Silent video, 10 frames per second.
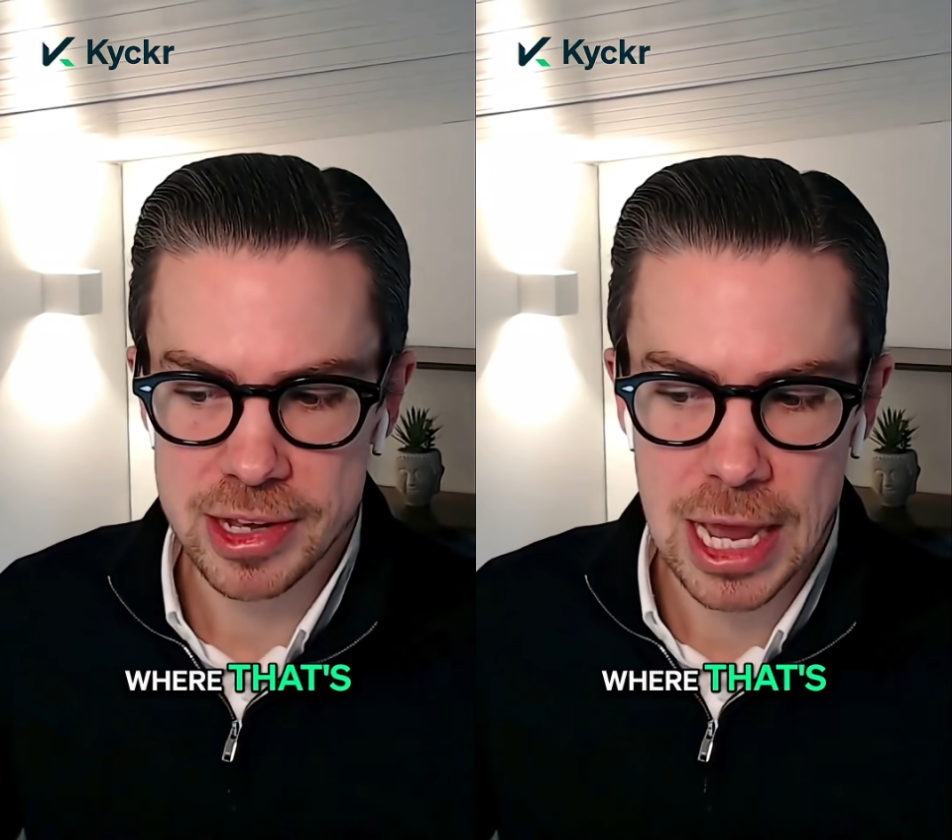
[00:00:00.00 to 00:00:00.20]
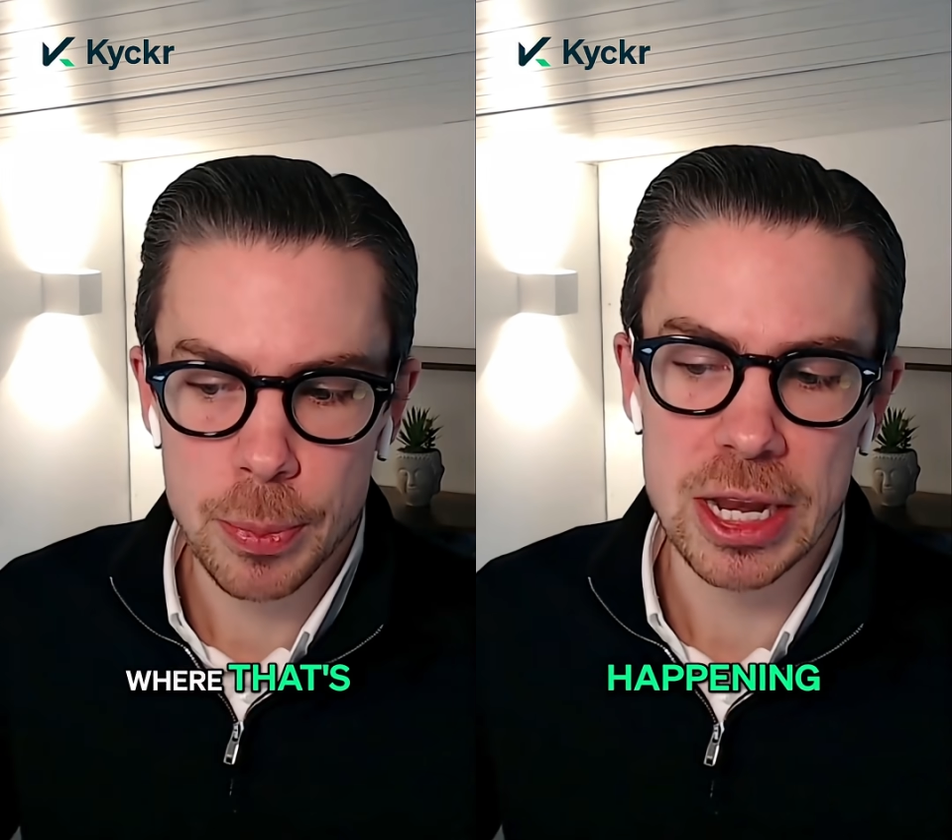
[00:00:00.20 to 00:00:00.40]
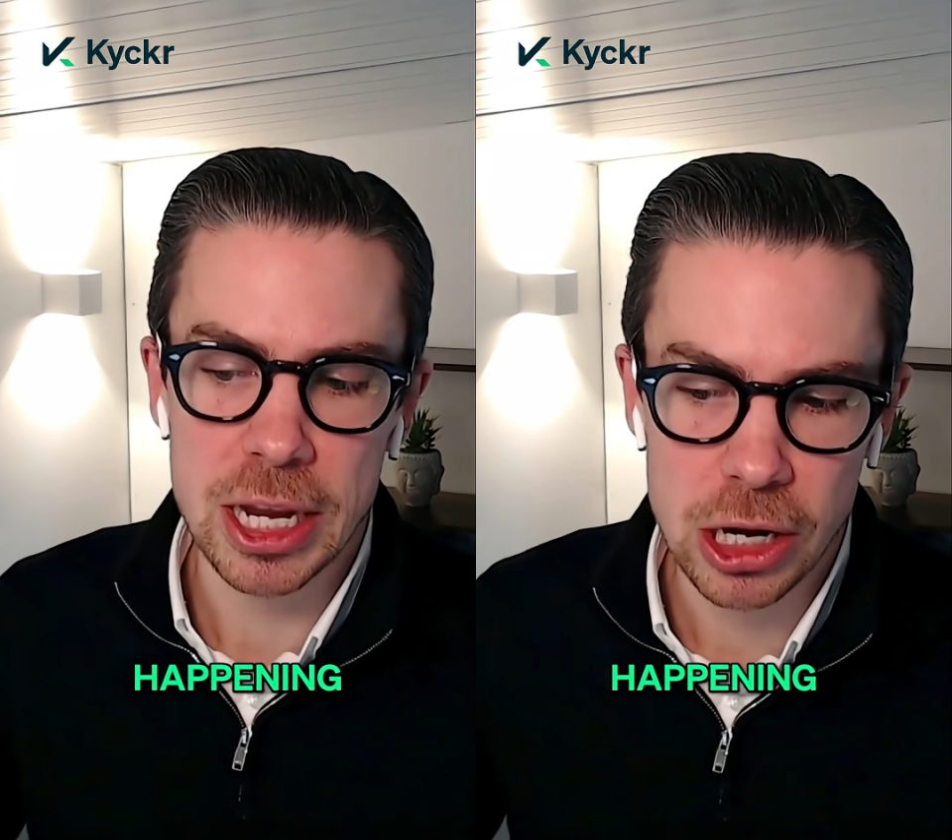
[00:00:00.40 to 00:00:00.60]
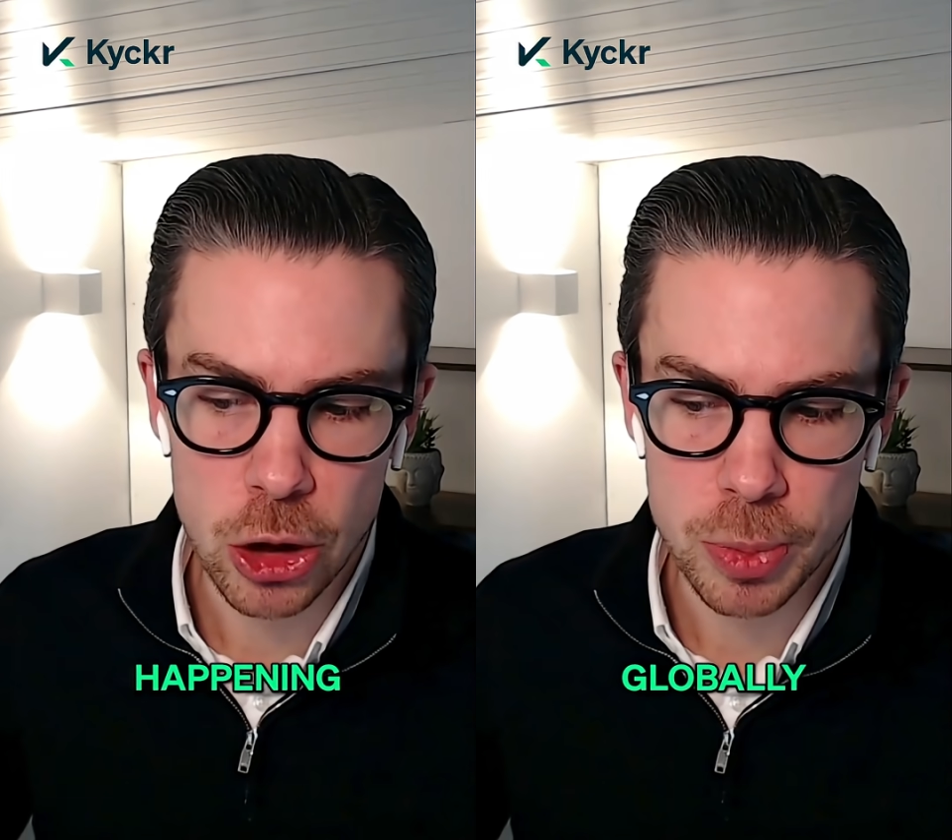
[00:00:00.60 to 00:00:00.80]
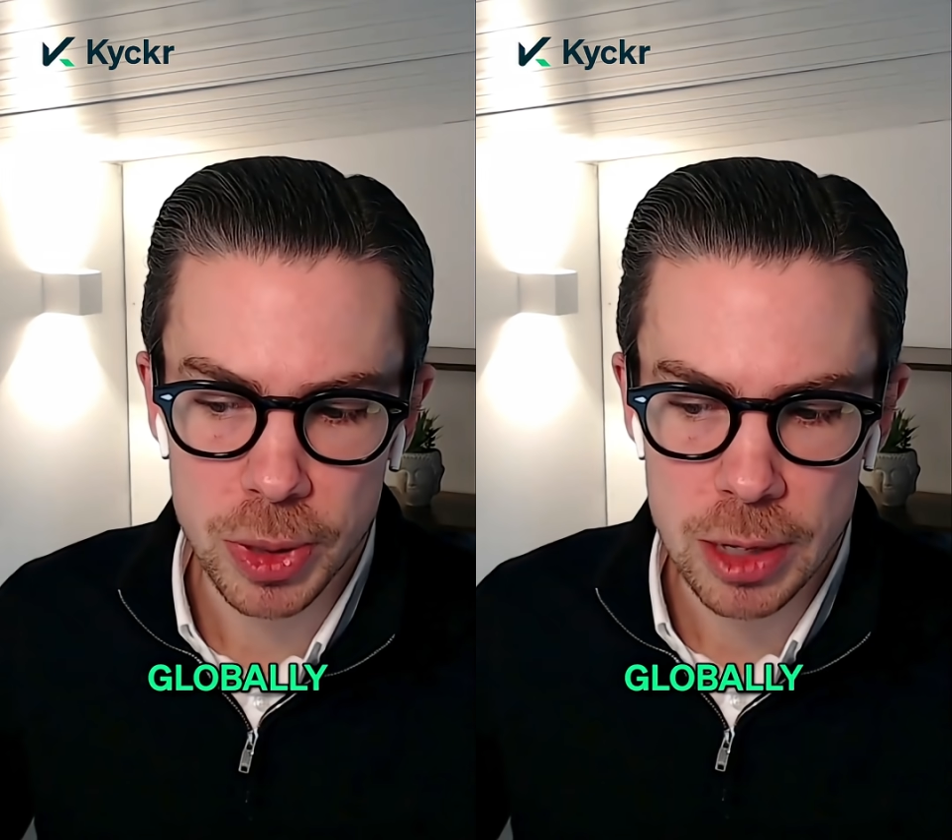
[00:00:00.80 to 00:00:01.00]
that's happening
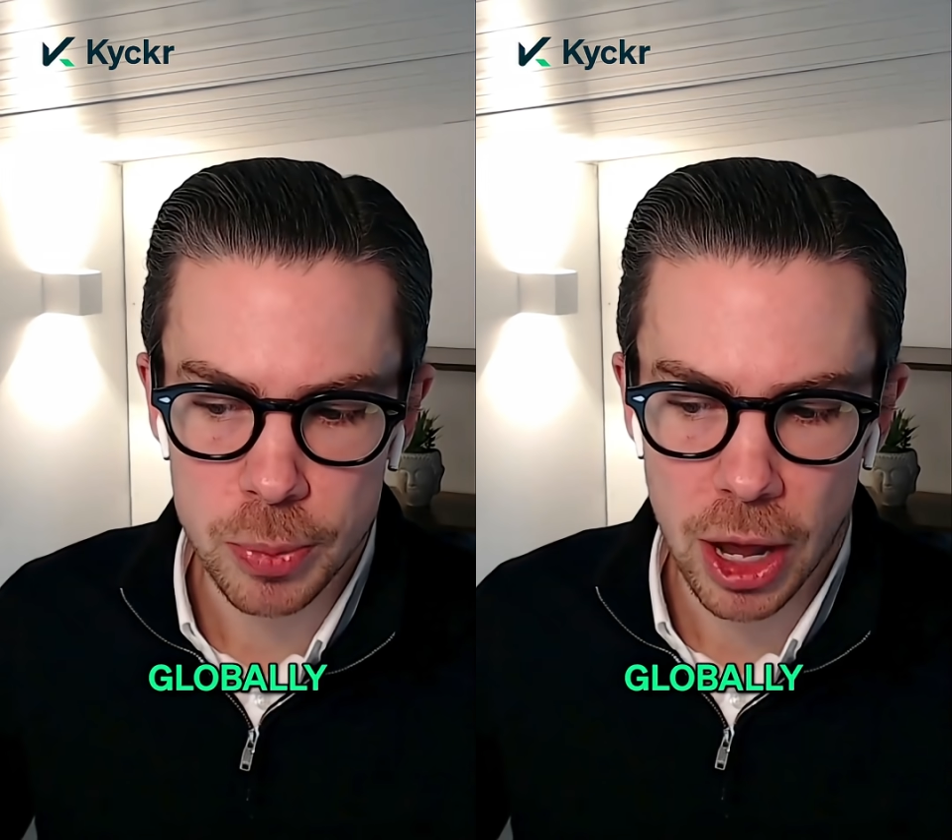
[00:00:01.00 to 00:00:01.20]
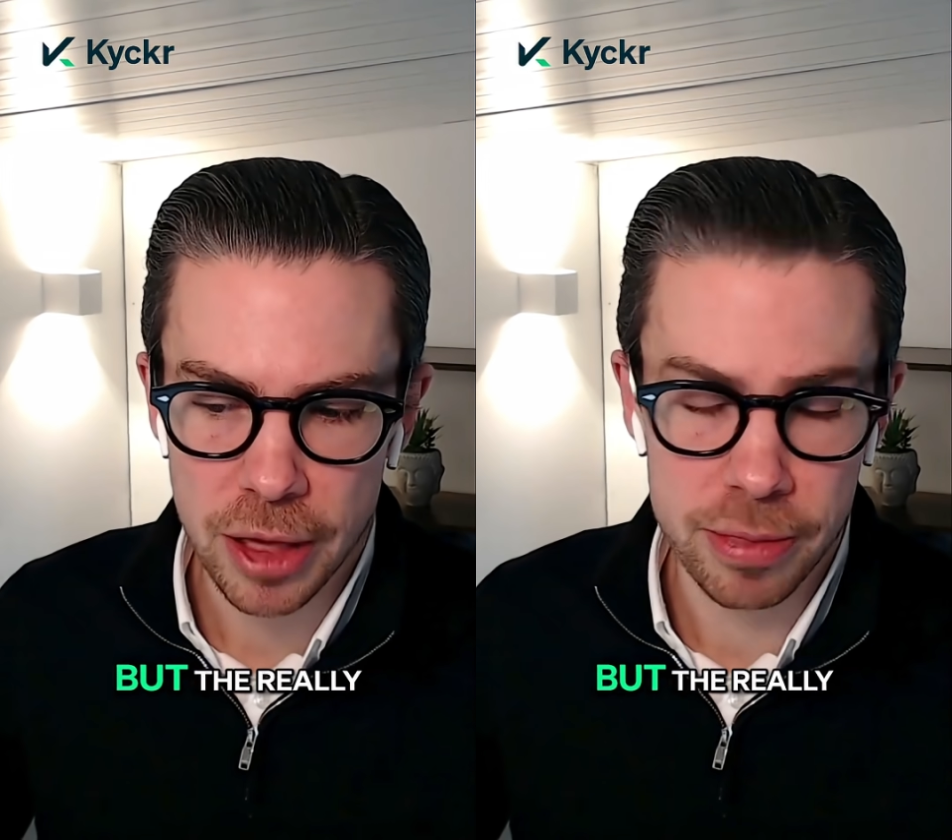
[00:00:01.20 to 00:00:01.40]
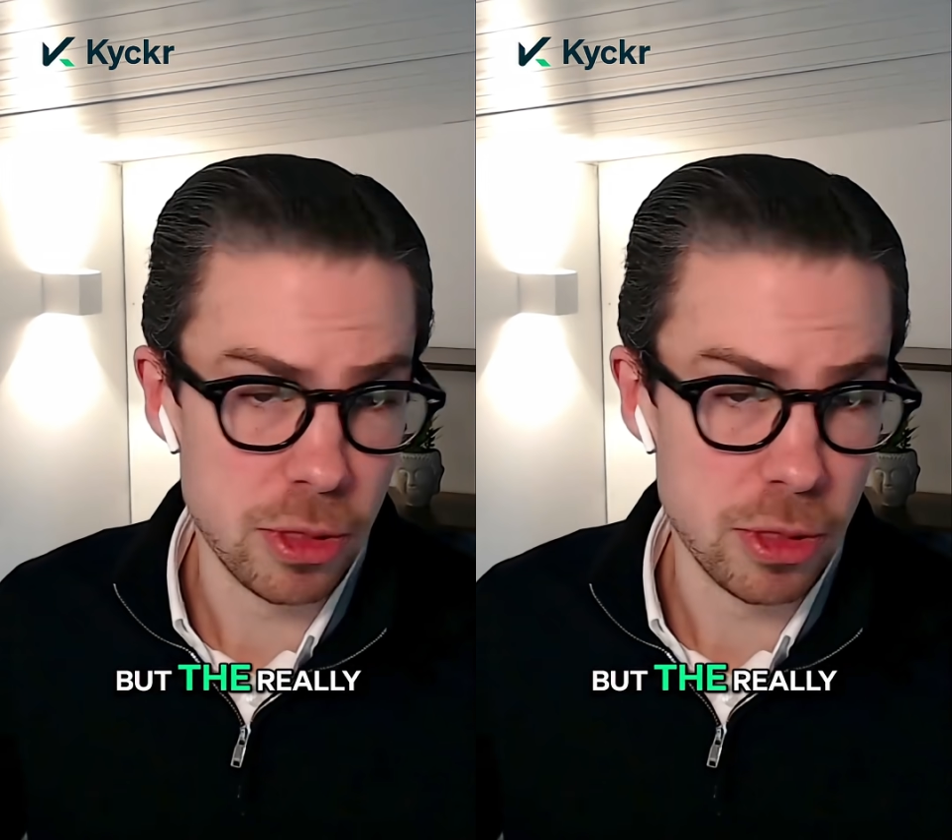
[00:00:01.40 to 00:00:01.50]
globally, but I,